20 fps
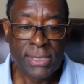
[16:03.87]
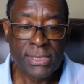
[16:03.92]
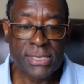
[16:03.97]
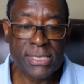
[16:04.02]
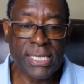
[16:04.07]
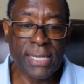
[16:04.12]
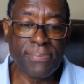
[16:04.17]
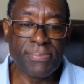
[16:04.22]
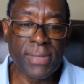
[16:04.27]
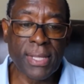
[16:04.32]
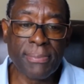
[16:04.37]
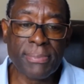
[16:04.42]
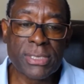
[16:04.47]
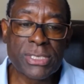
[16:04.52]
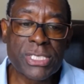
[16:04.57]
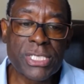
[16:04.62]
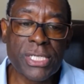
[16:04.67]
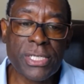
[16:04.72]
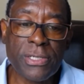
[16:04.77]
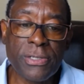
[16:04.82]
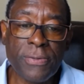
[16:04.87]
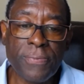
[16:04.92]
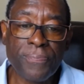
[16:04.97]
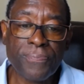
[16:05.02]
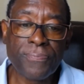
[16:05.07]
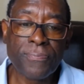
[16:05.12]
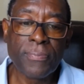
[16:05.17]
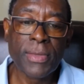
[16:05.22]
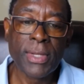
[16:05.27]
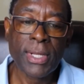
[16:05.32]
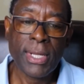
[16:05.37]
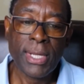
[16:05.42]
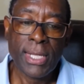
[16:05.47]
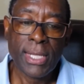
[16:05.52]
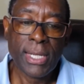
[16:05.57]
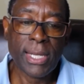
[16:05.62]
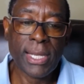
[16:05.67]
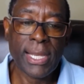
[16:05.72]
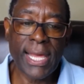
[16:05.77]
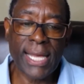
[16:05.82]
Tip number two,
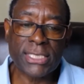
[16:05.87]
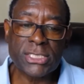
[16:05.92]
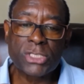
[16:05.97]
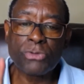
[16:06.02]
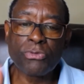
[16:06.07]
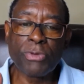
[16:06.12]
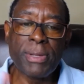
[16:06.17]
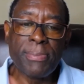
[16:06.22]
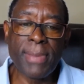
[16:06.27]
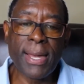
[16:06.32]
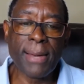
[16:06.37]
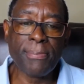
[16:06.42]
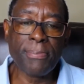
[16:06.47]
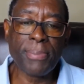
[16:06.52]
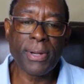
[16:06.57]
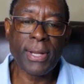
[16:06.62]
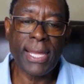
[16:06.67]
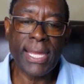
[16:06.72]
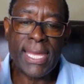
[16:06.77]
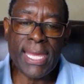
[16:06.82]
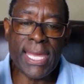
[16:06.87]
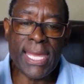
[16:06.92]
let's remember,